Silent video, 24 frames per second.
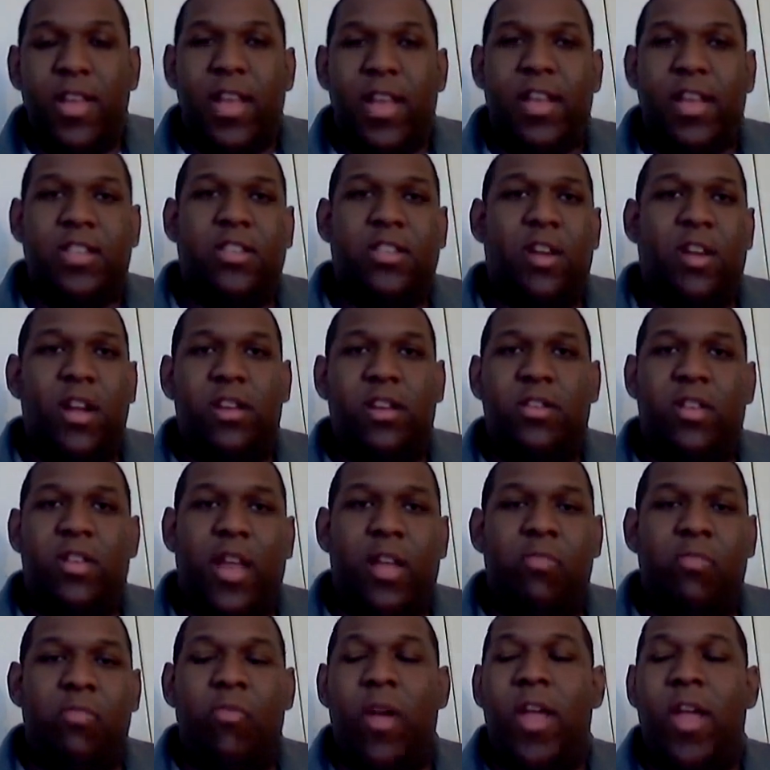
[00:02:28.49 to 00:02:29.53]
it started to,
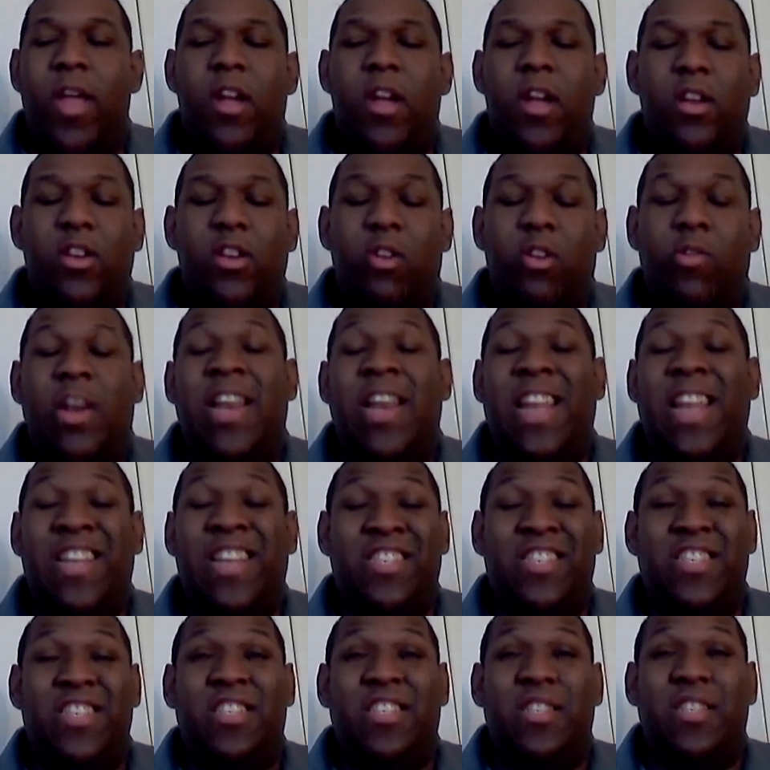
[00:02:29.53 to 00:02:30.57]
weigh on their
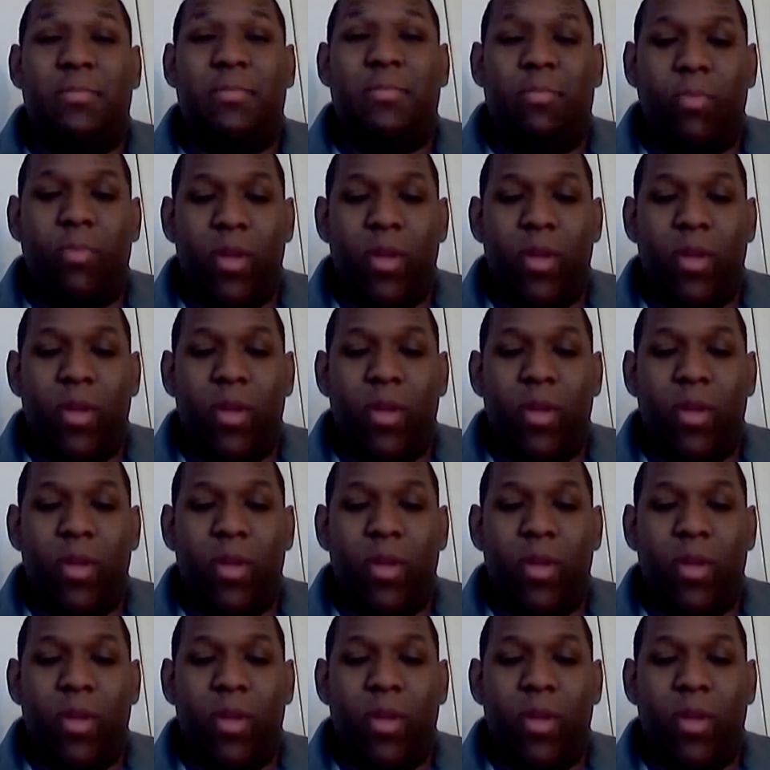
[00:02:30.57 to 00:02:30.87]
relationship.